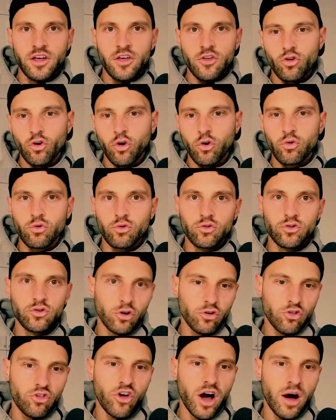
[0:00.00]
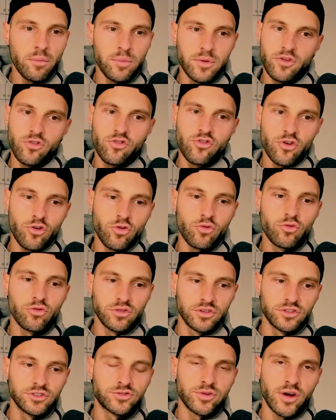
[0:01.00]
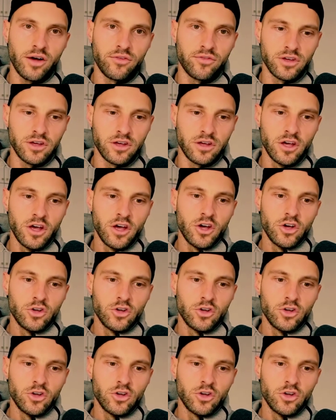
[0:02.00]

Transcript: So your job is just to run traffic